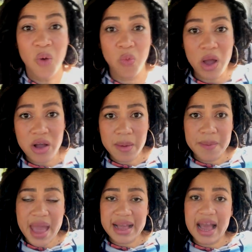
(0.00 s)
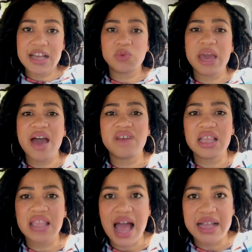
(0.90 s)
Welcome back, guys. We have
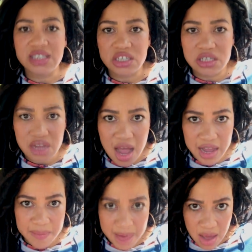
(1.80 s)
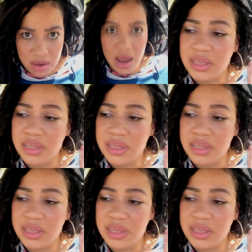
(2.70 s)
a lot to talk about.